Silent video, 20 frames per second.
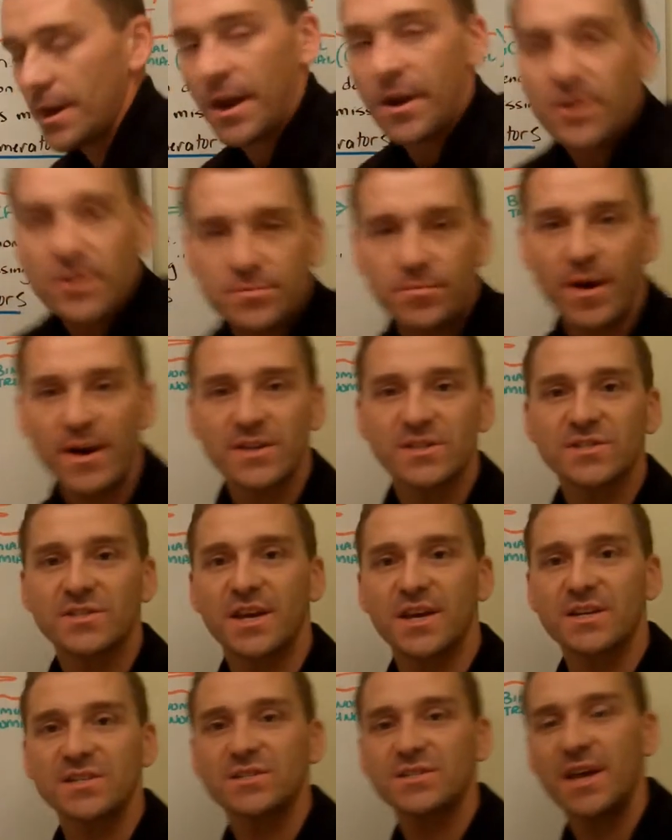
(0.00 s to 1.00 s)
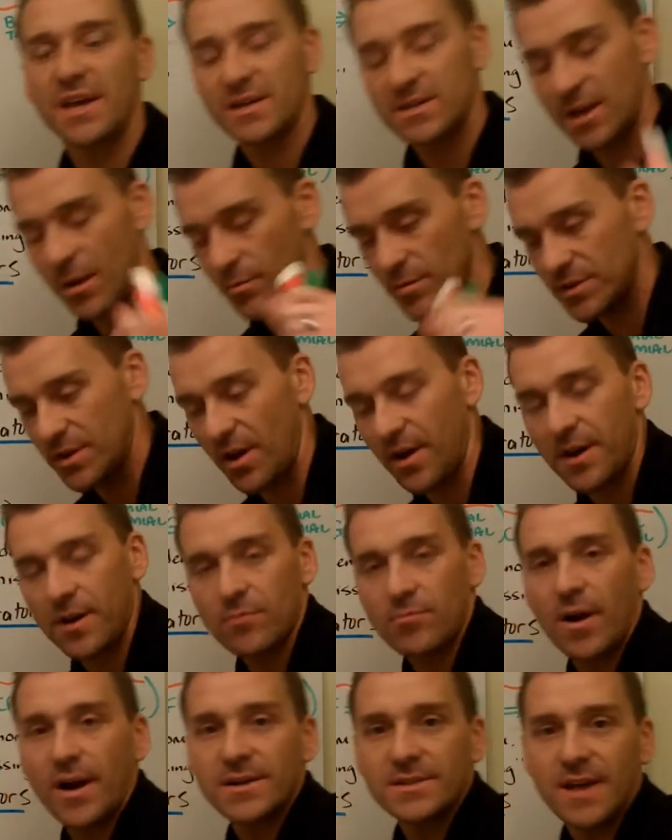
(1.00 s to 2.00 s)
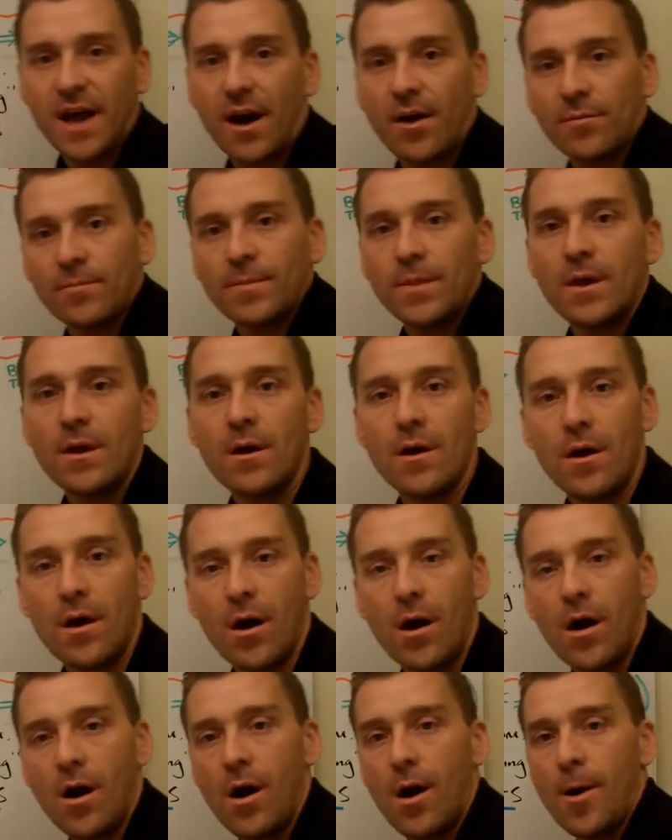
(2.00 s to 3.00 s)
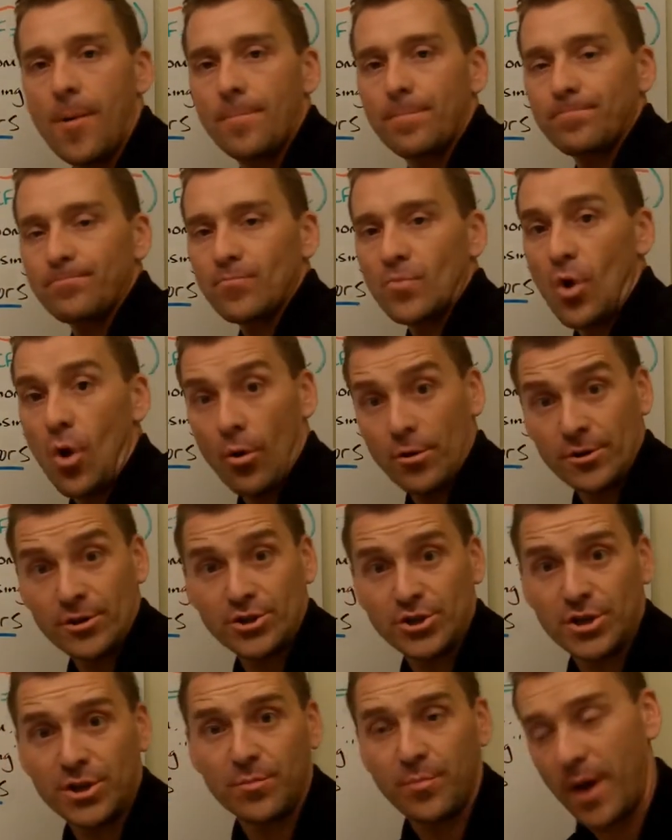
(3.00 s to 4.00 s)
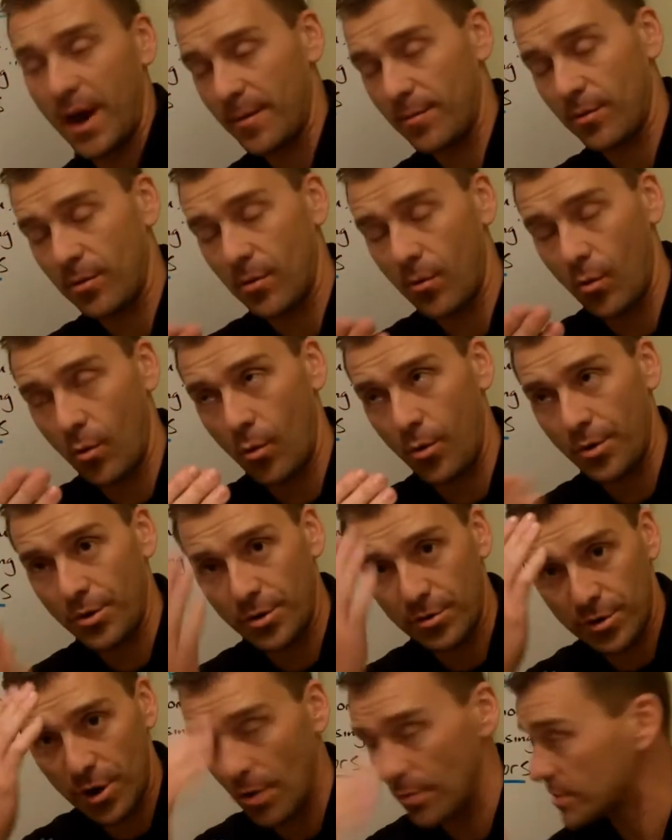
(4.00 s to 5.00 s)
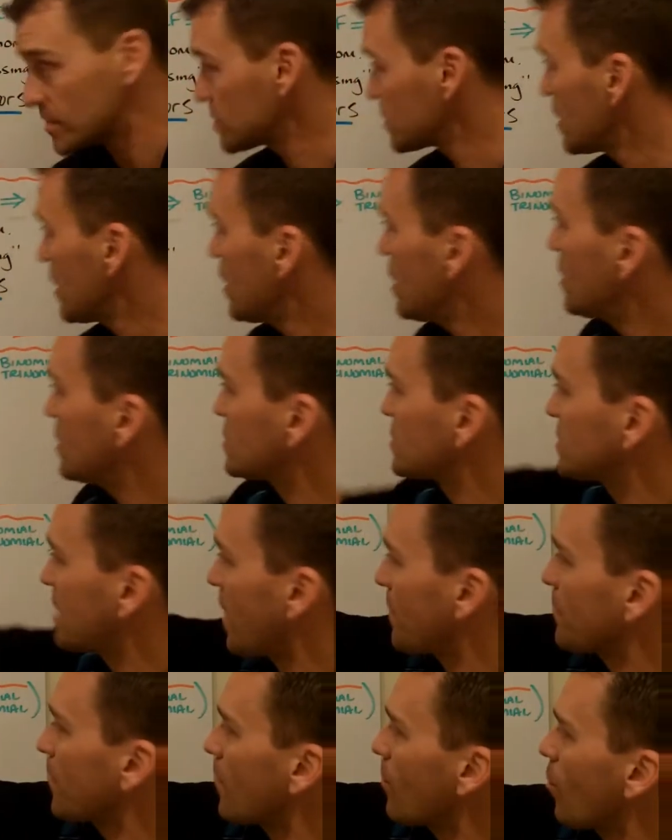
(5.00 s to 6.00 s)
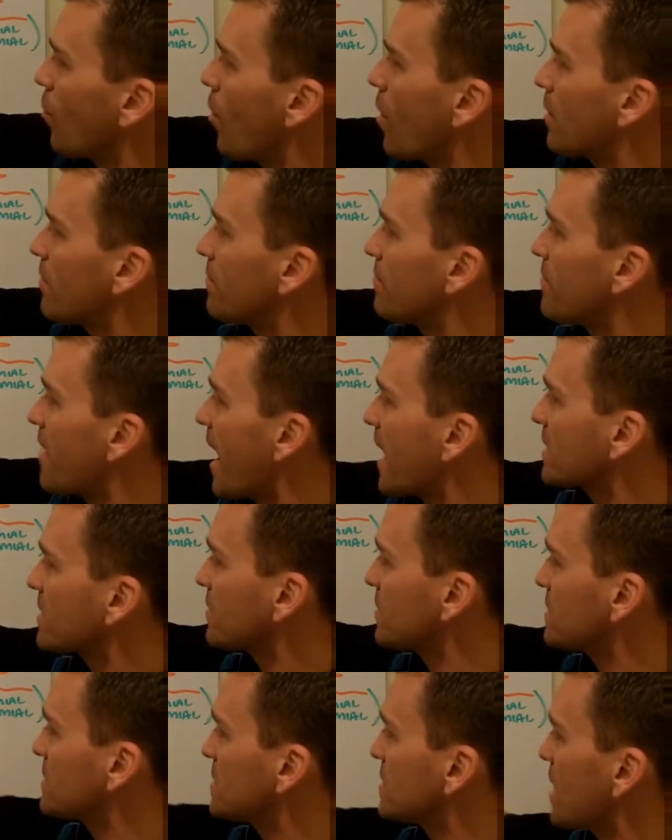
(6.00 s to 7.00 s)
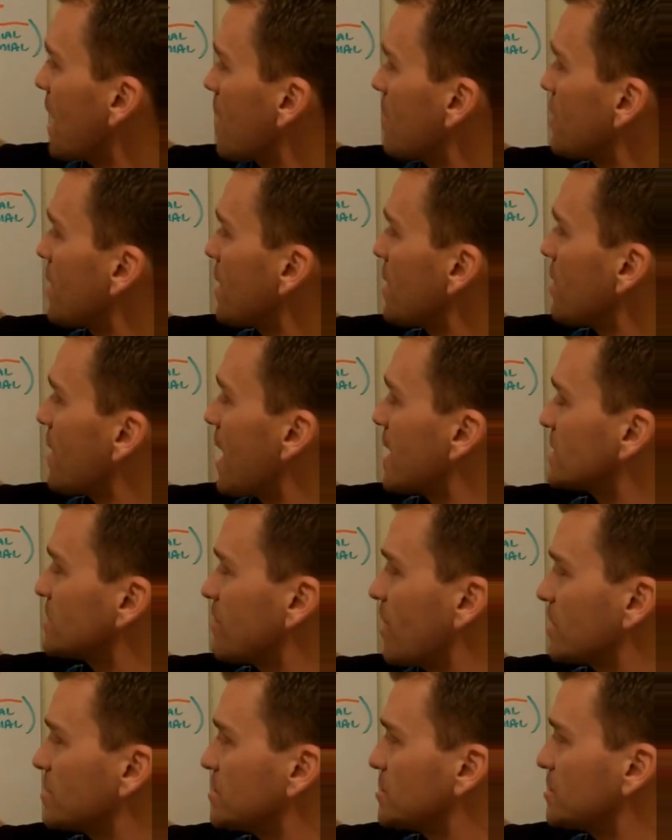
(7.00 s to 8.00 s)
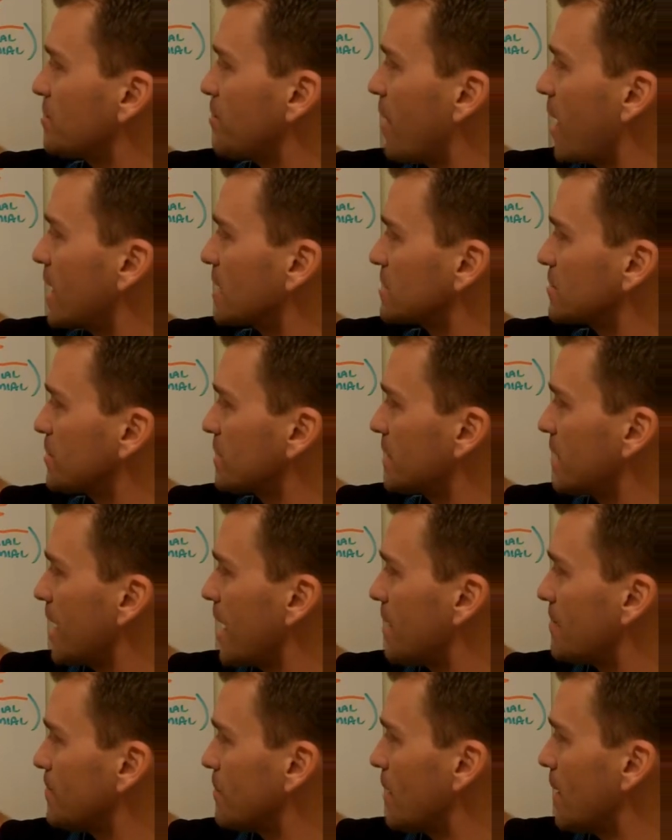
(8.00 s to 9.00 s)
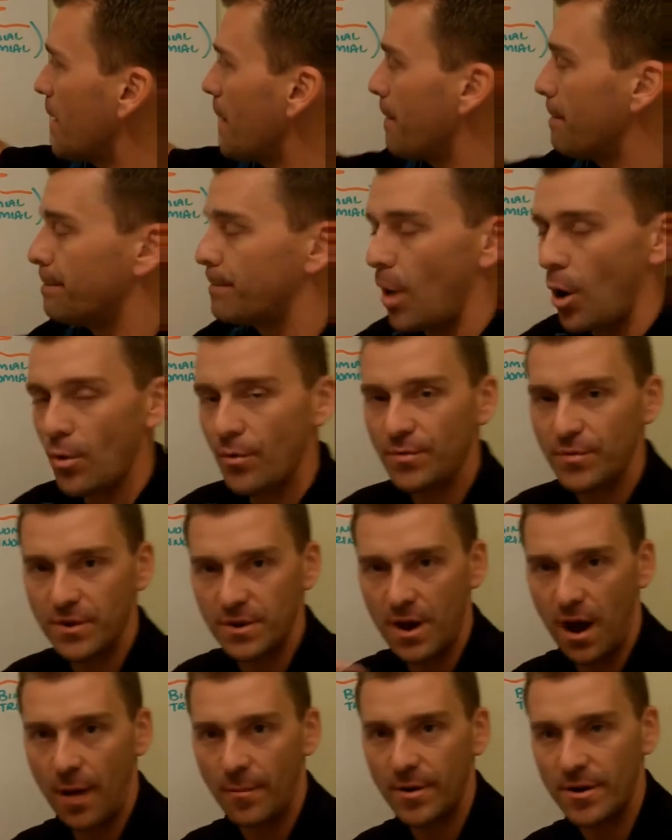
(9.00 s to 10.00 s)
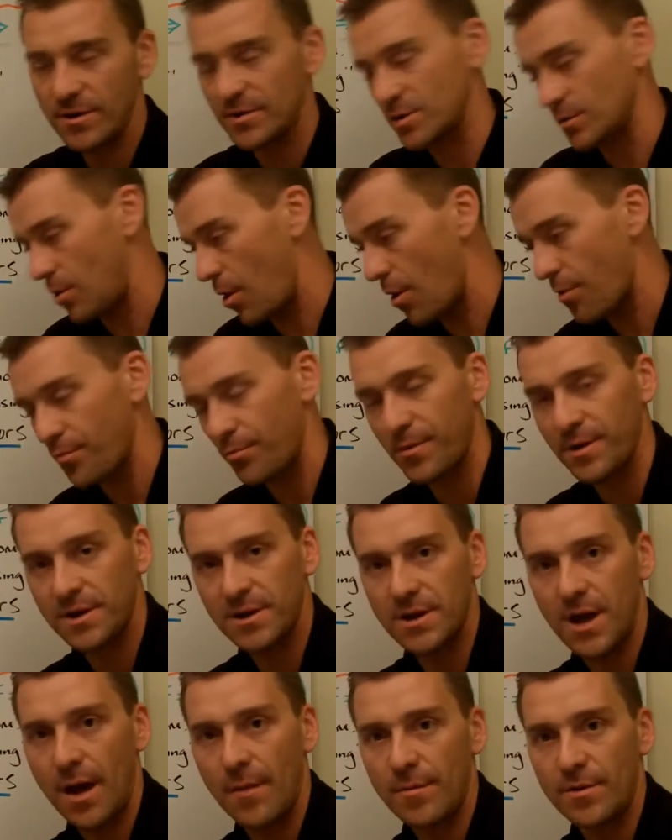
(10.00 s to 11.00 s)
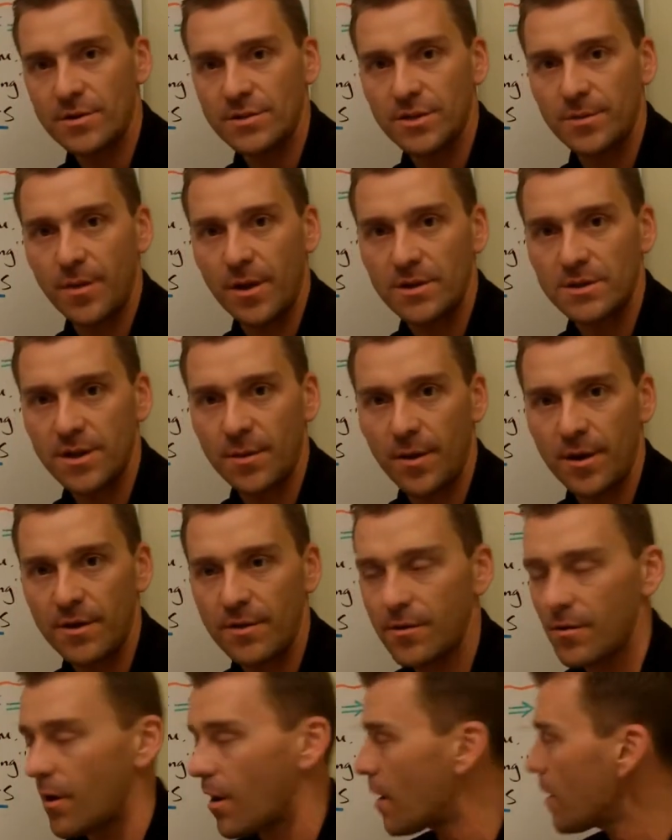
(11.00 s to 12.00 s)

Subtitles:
here's my 6 things I would tell you to write down on your sheet of paper or your notes. Step number 1, factor the denominator as much as you possibly can. Both denominators, or all 3 denominators, depends how many there